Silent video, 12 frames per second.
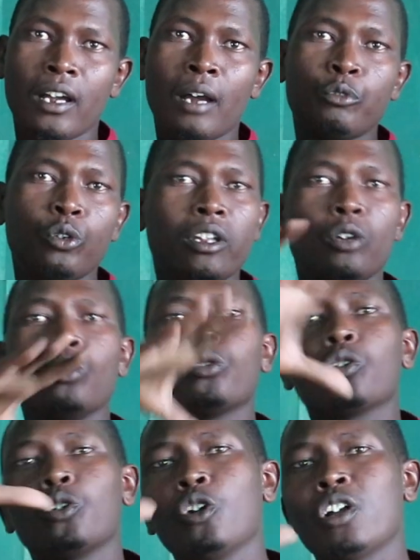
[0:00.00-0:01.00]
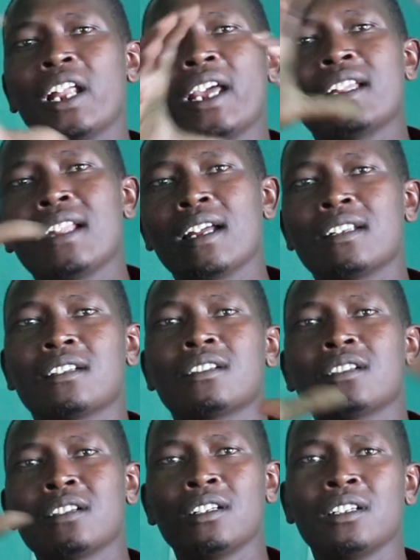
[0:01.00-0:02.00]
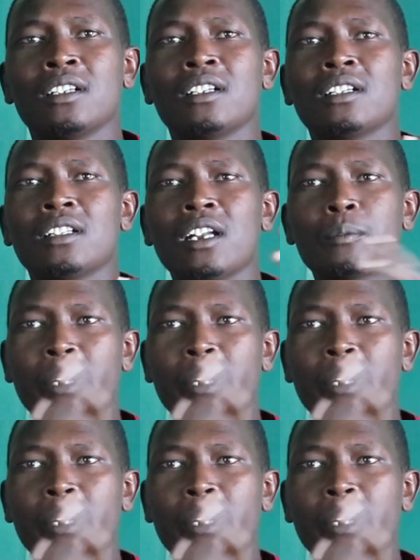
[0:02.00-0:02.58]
I'm sure they also don't like that